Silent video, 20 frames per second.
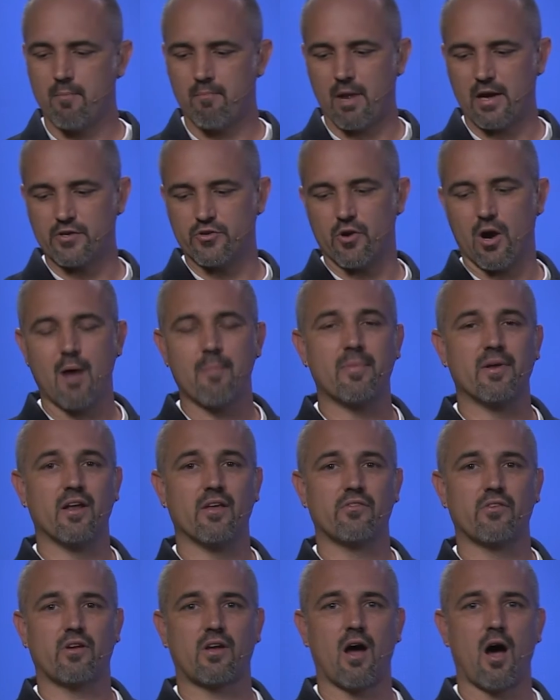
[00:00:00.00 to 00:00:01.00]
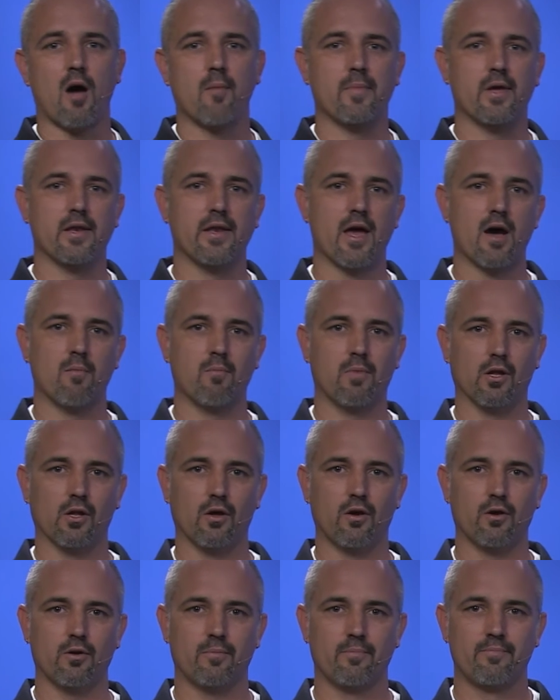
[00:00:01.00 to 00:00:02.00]
by dropping us a comment down
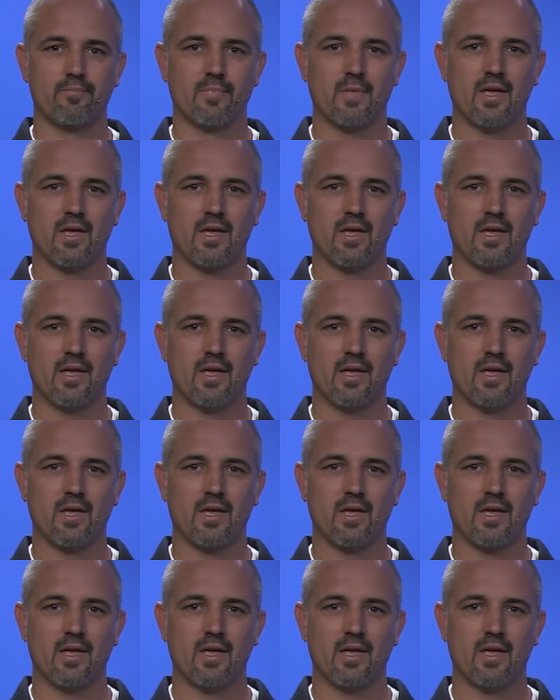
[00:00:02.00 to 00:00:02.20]
below.